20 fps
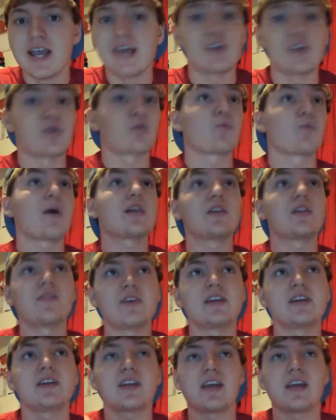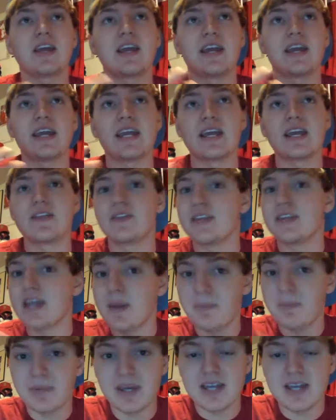and irrelevant in the
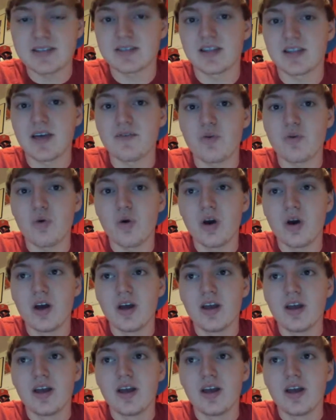FBS level